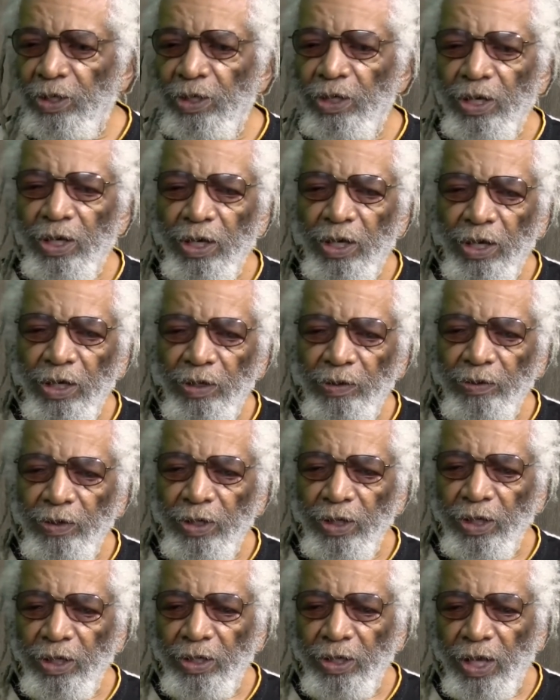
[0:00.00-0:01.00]

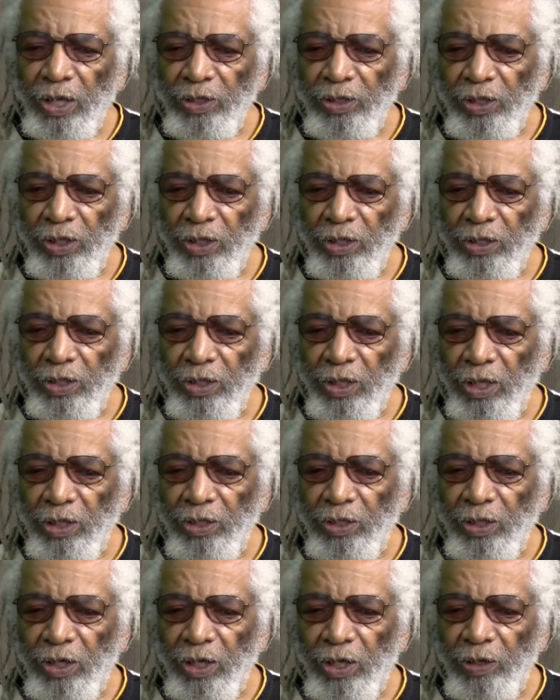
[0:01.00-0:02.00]
And I think that
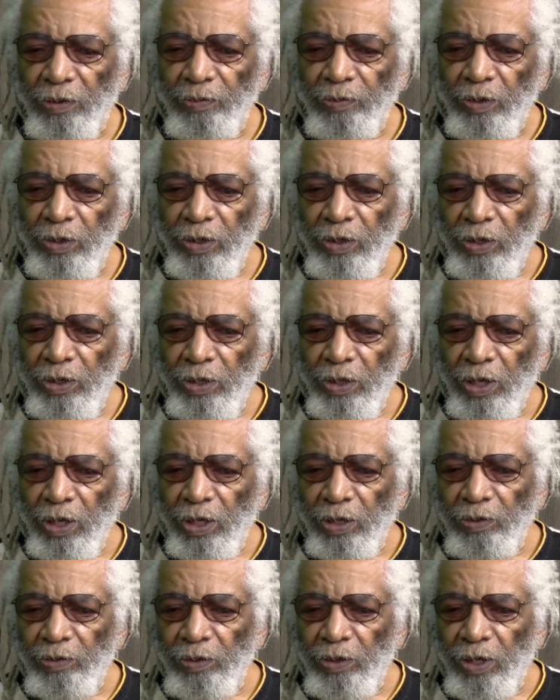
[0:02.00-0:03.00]

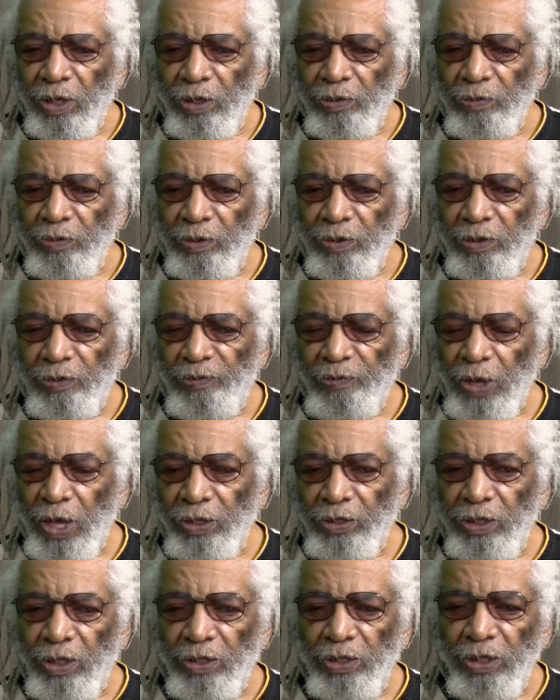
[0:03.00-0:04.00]
the
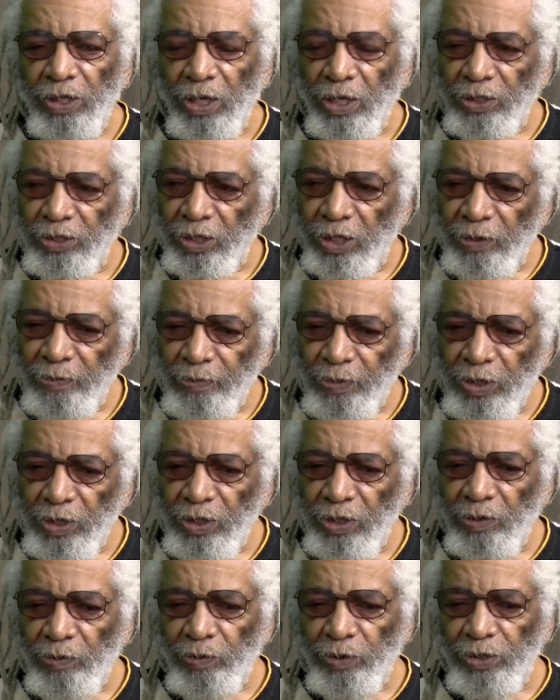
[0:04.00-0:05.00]
fact that the
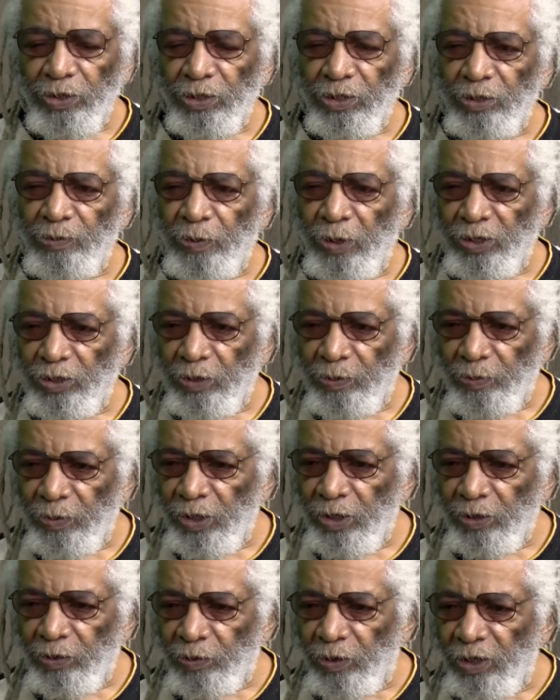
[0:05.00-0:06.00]
SAB, which is a special
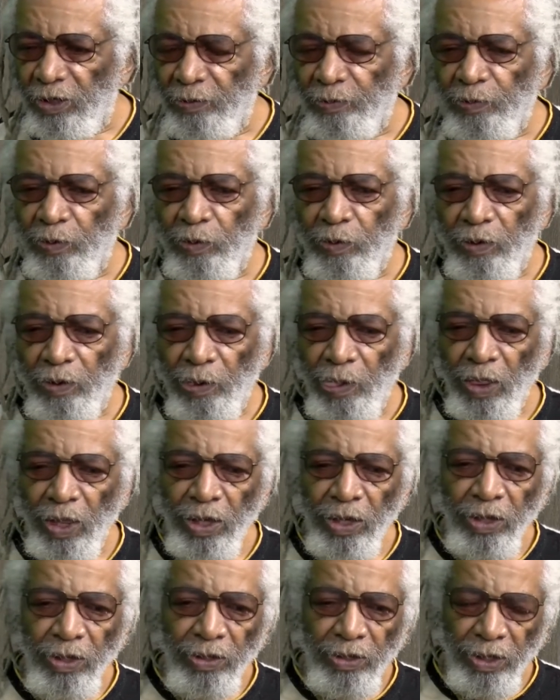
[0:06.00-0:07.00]
administrative board
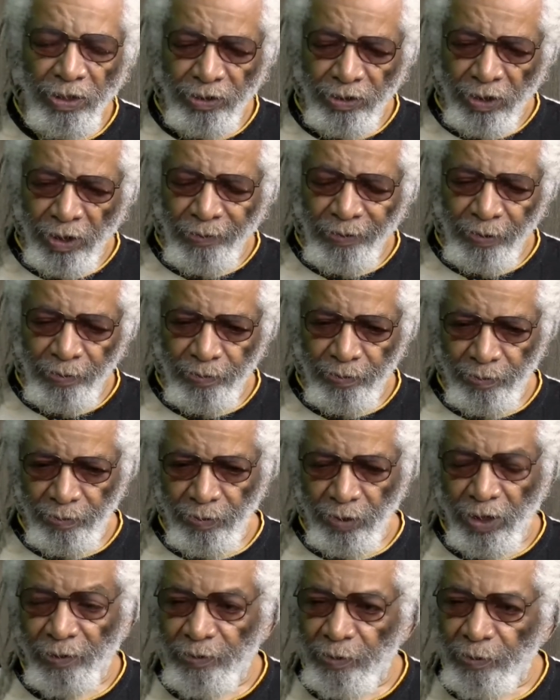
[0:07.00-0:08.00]
that's
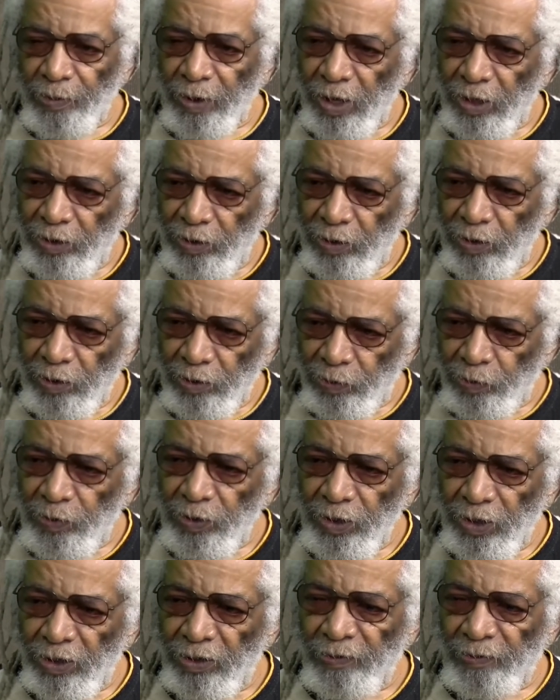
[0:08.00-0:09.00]
governed by
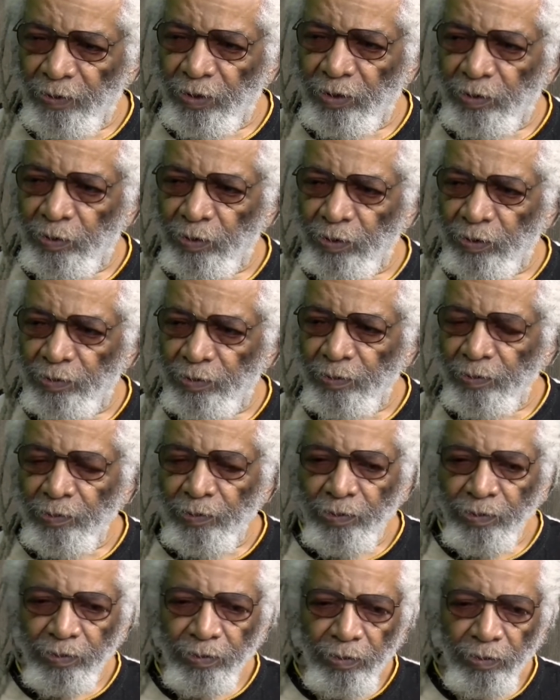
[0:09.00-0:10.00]
3 individuals,
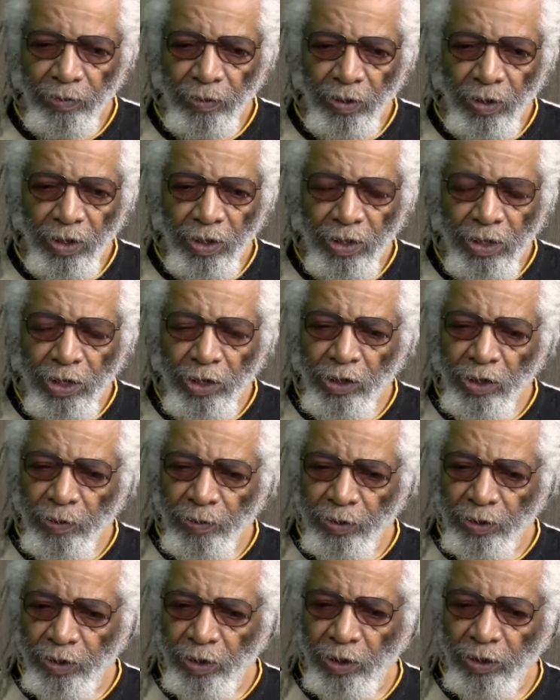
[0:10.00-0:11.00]
they're going to
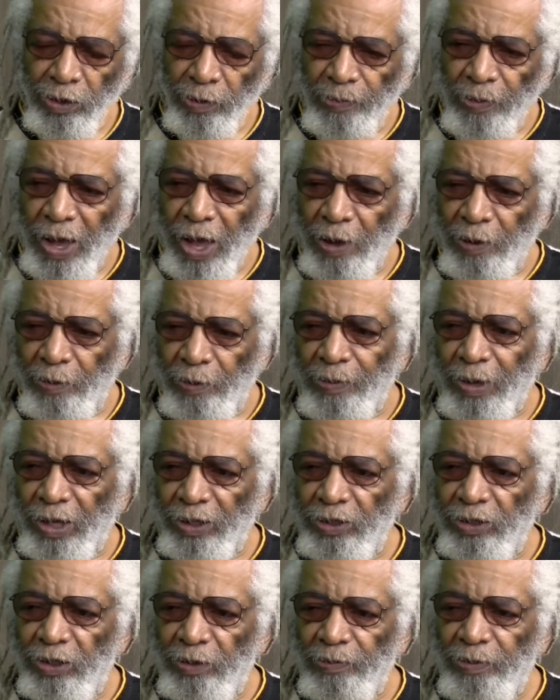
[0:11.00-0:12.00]
return the power
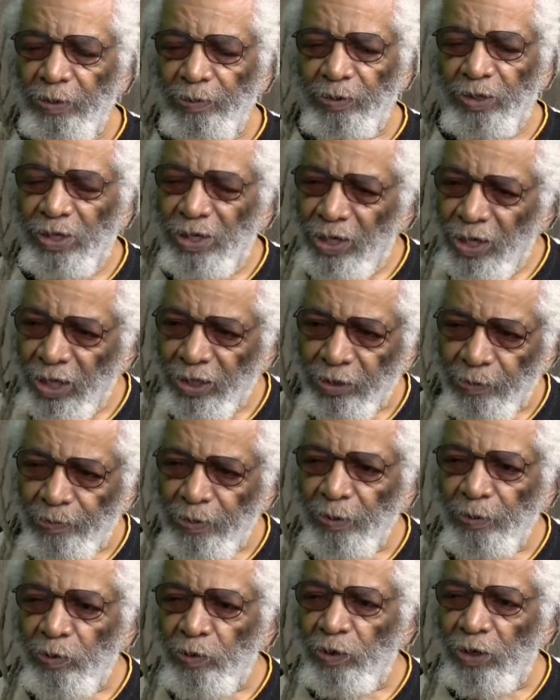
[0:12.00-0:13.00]
back to the people, the
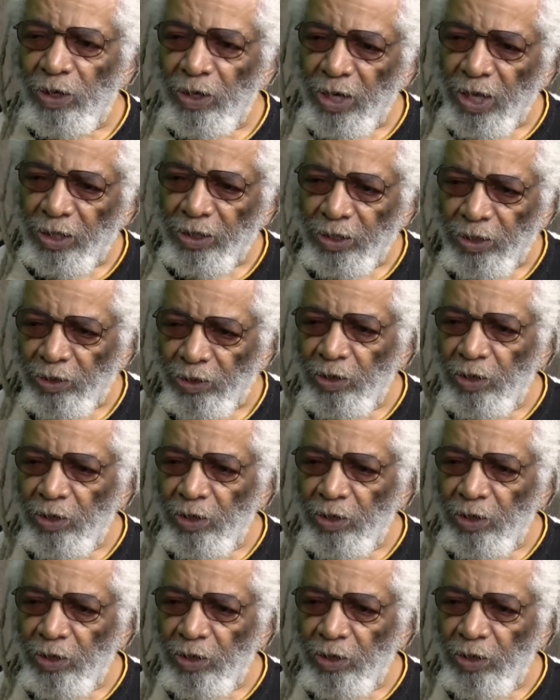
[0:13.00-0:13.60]
people who elected